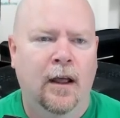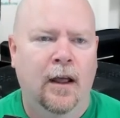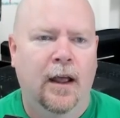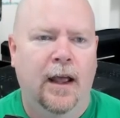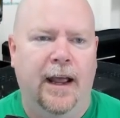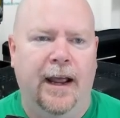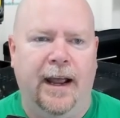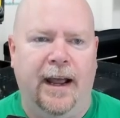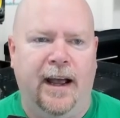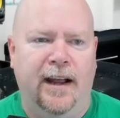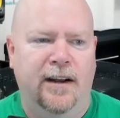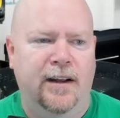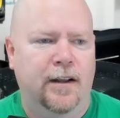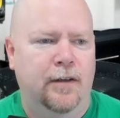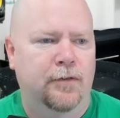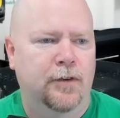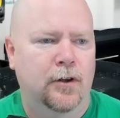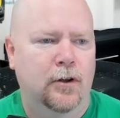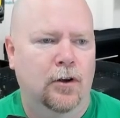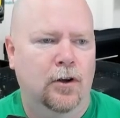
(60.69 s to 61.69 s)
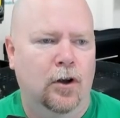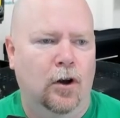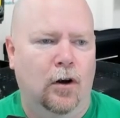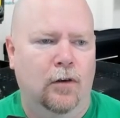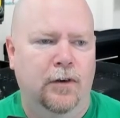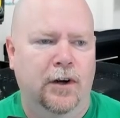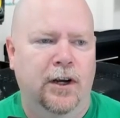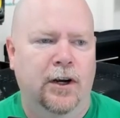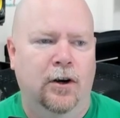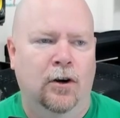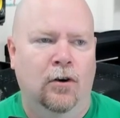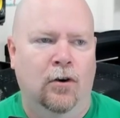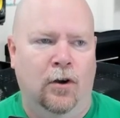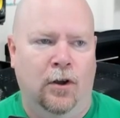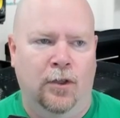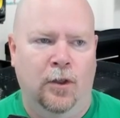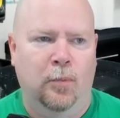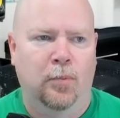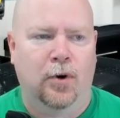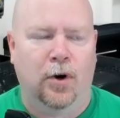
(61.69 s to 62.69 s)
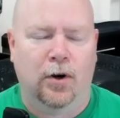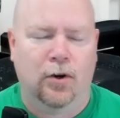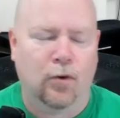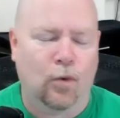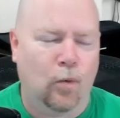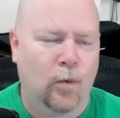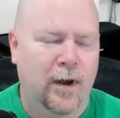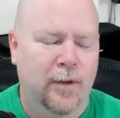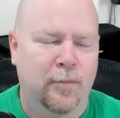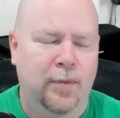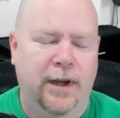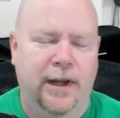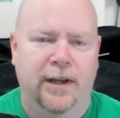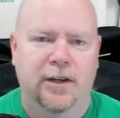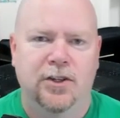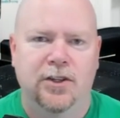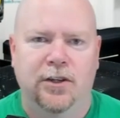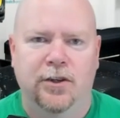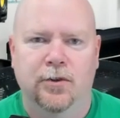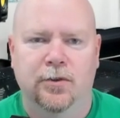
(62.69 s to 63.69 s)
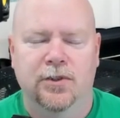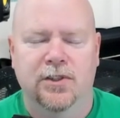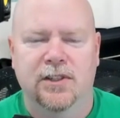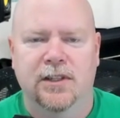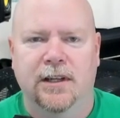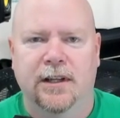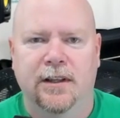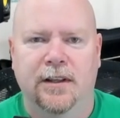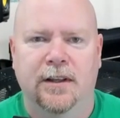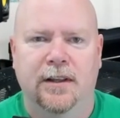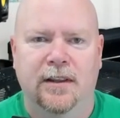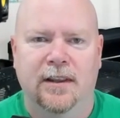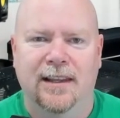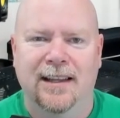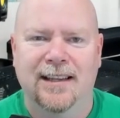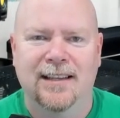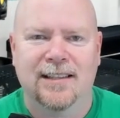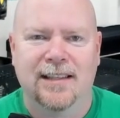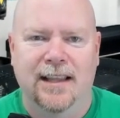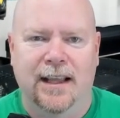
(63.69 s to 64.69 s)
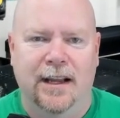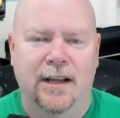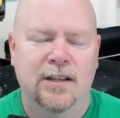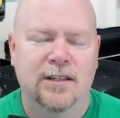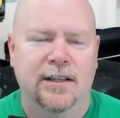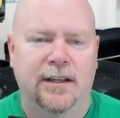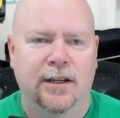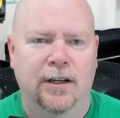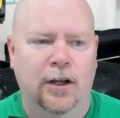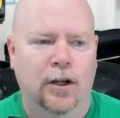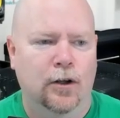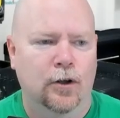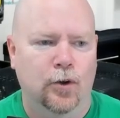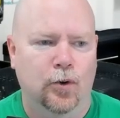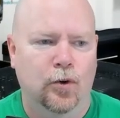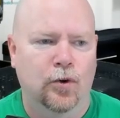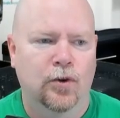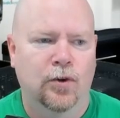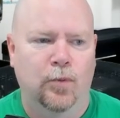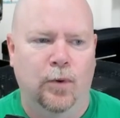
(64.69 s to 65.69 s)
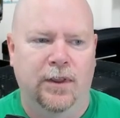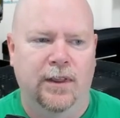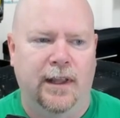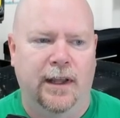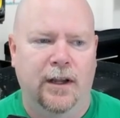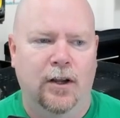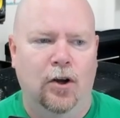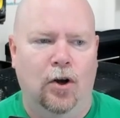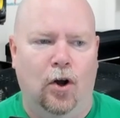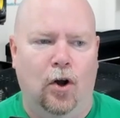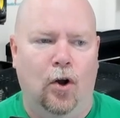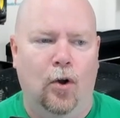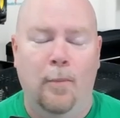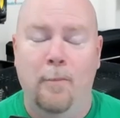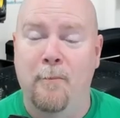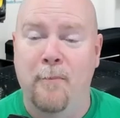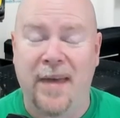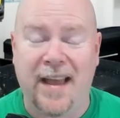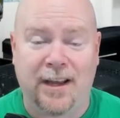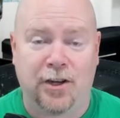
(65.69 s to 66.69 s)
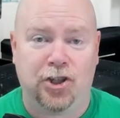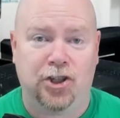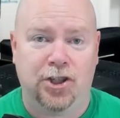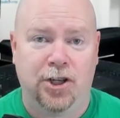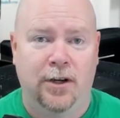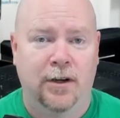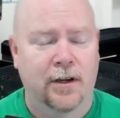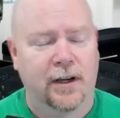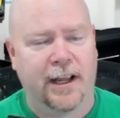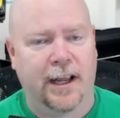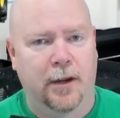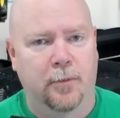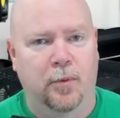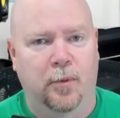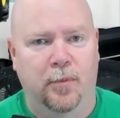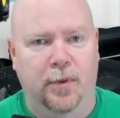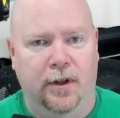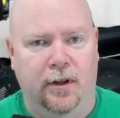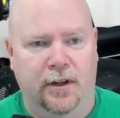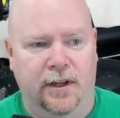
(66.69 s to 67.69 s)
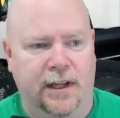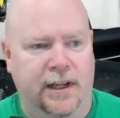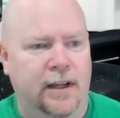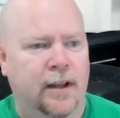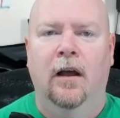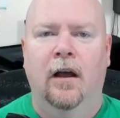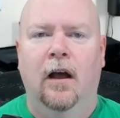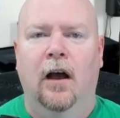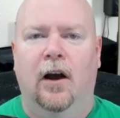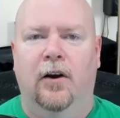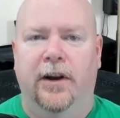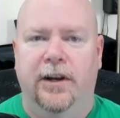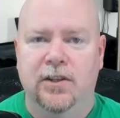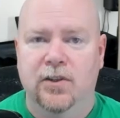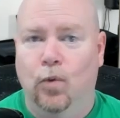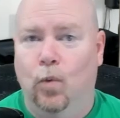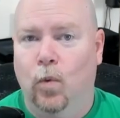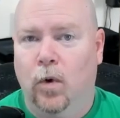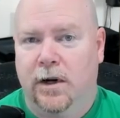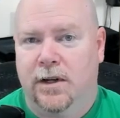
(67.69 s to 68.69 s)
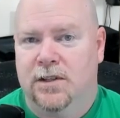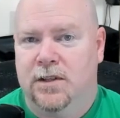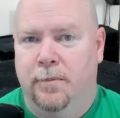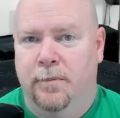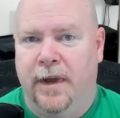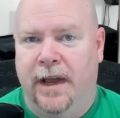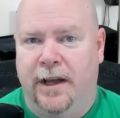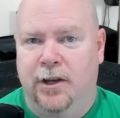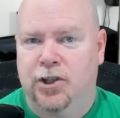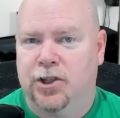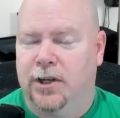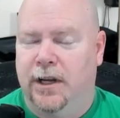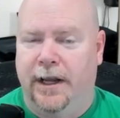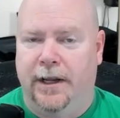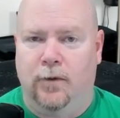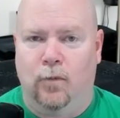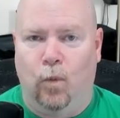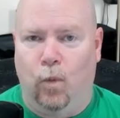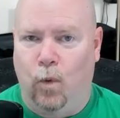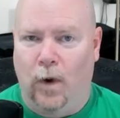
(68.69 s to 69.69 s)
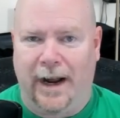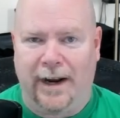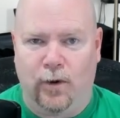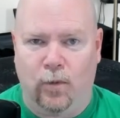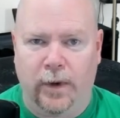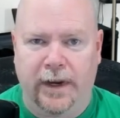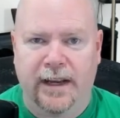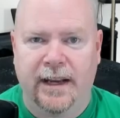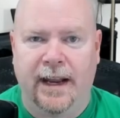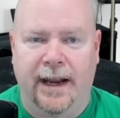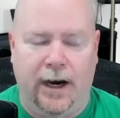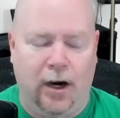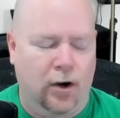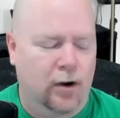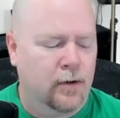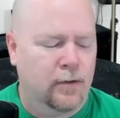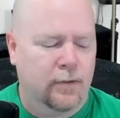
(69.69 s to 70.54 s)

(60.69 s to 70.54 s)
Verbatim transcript: And if you look over here on the Particle webpage, you'll see that these things include what they call mesh capability. All right, so what is a mesh and why do we care?